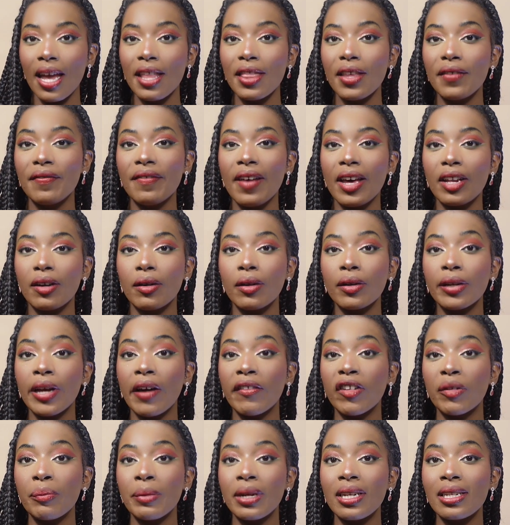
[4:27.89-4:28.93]
The federal
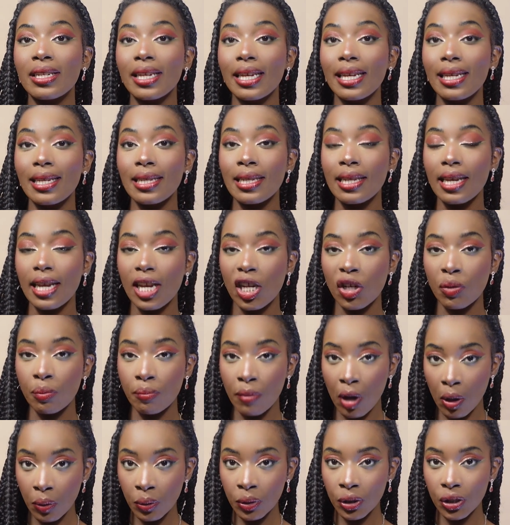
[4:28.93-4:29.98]
government is in
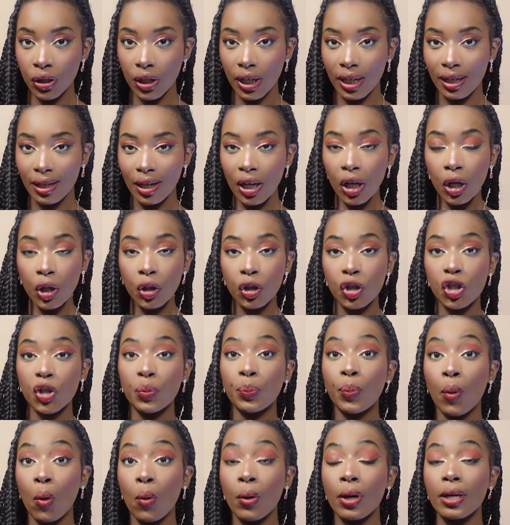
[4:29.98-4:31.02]
motion to
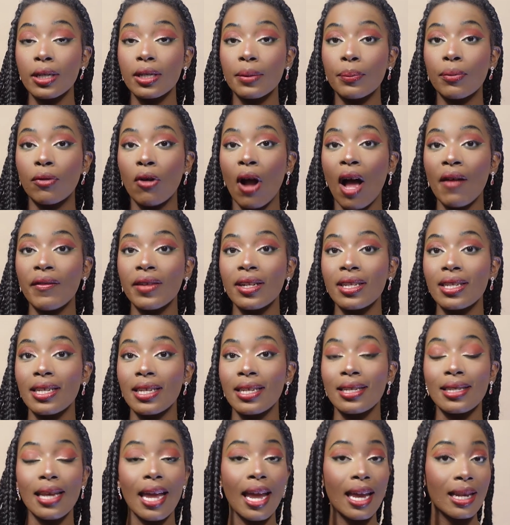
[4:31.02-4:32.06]
support
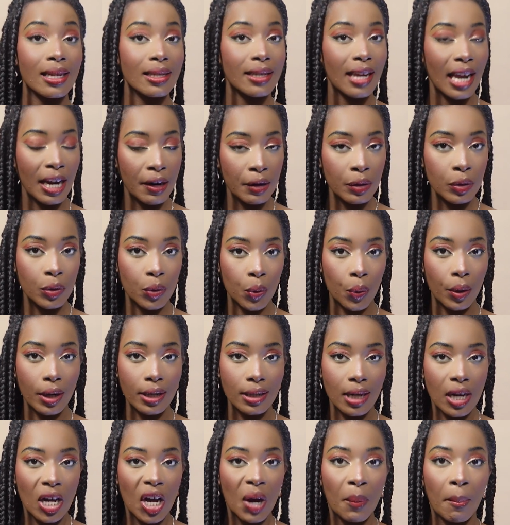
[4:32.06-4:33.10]
provinces and
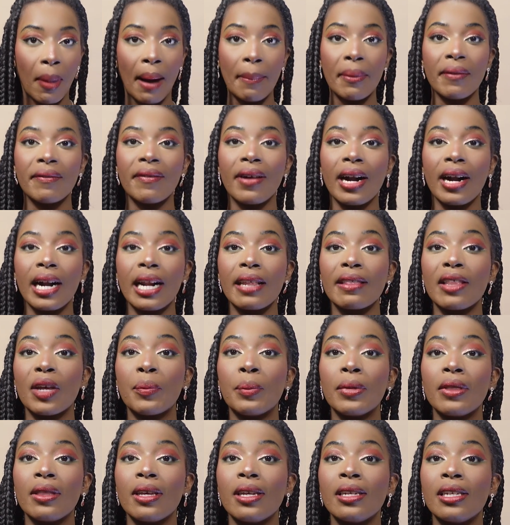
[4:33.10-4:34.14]
territories by providing them
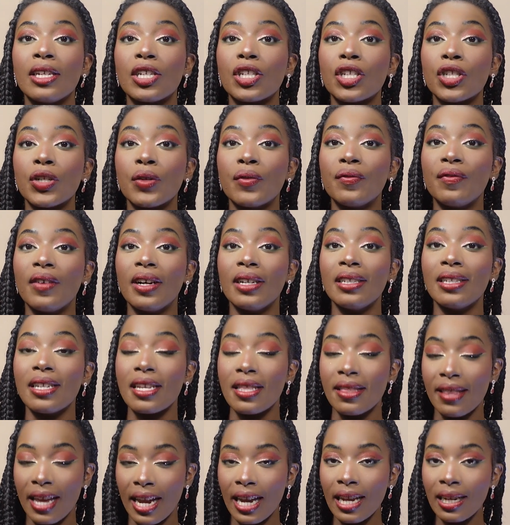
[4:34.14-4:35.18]
with additional
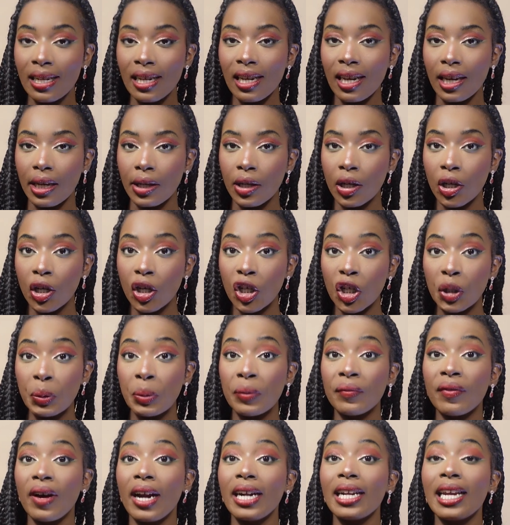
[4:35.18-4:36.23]
funding they need to
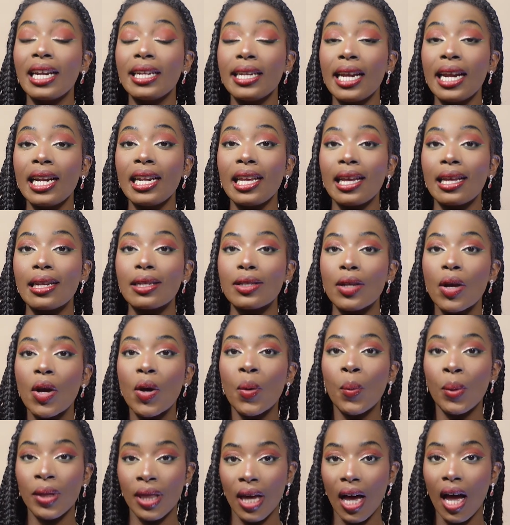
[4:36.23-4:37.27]
provide Canadians
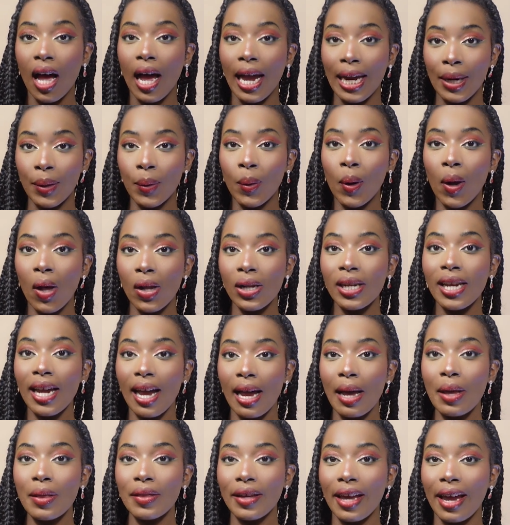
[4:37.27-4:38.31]
with the high quality
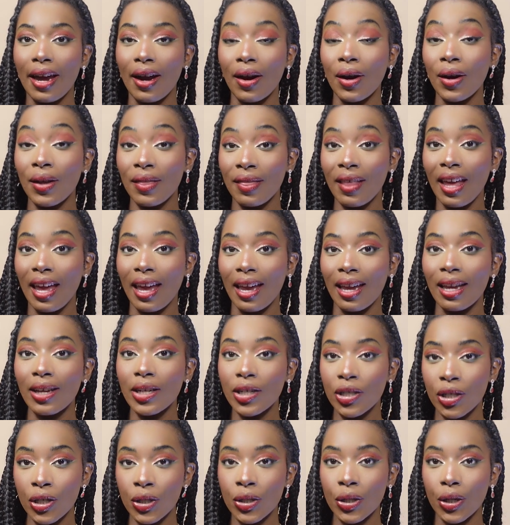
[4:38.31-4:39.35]
healthcare they
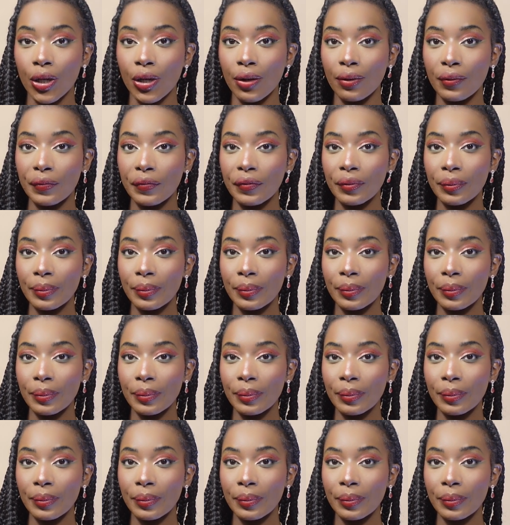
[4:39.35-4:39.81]
deserve